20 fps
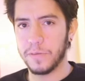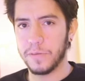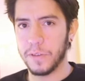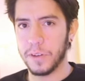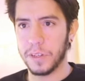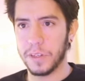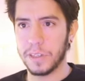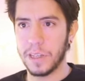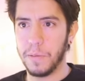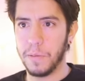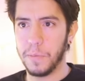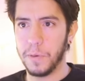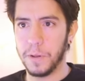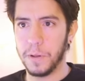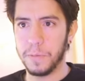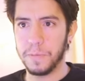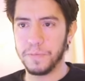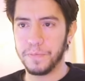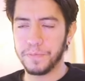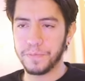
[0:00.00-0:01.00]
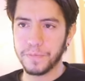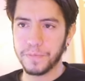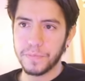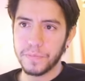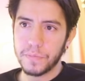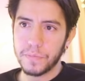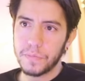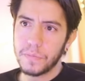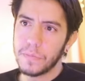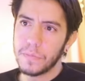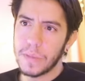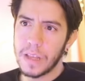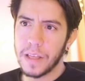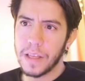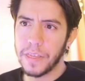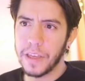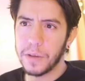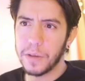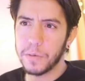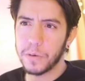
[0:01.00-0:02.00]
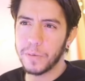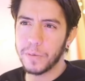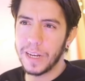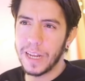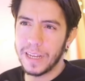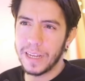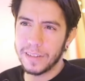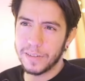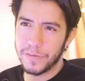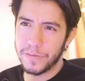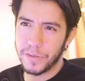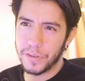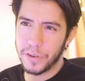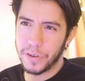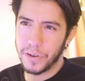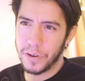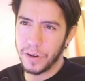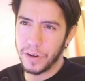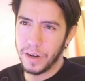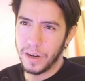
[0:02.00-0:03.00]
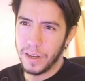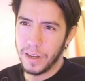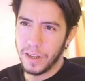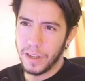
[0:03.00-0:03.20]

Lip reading: for example. I think it would be nice for